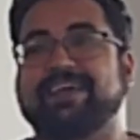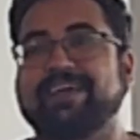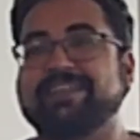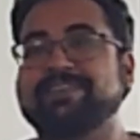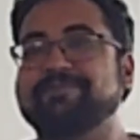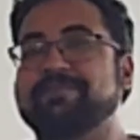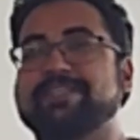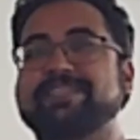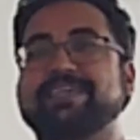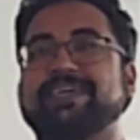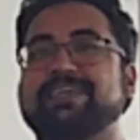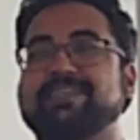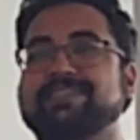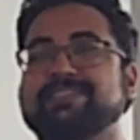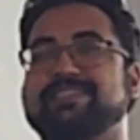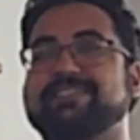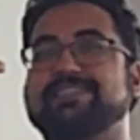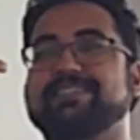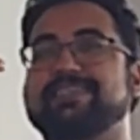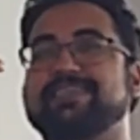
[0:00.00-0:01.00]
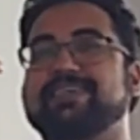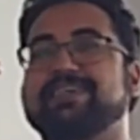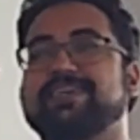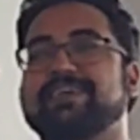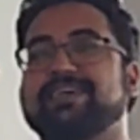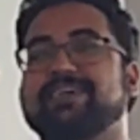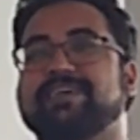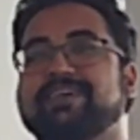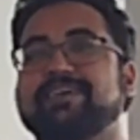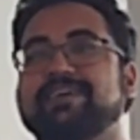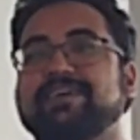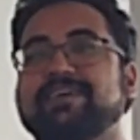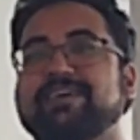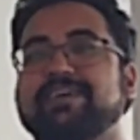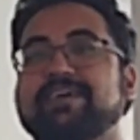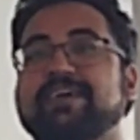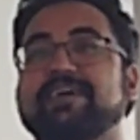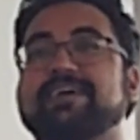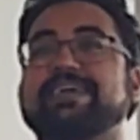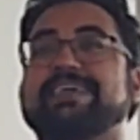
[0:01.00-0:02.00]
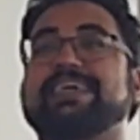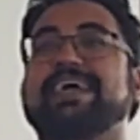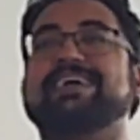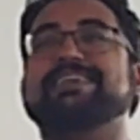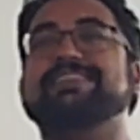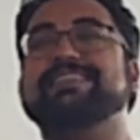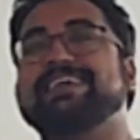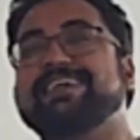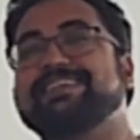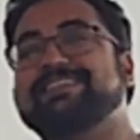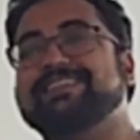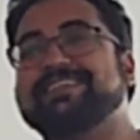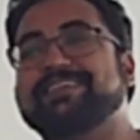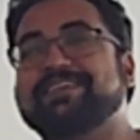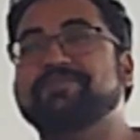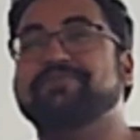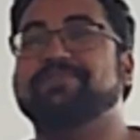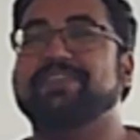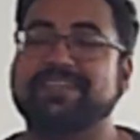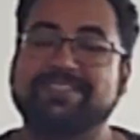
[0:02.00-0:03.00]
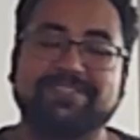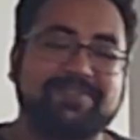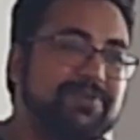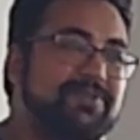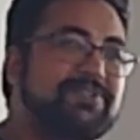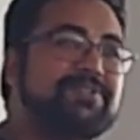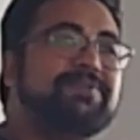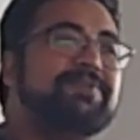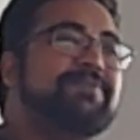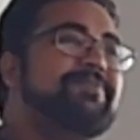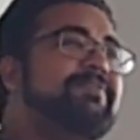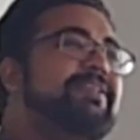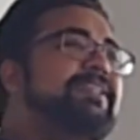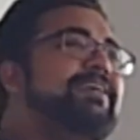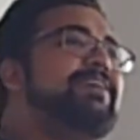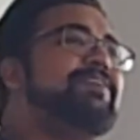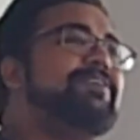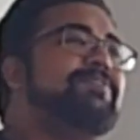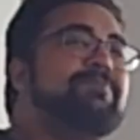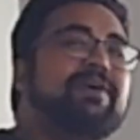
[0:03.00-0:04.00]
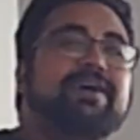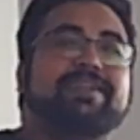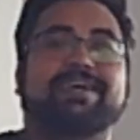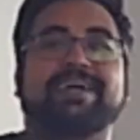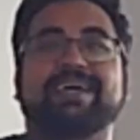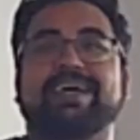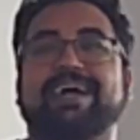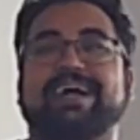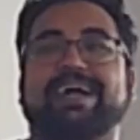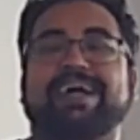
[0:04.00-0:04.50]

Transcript: Anybody else? React Native, that's also a really good one.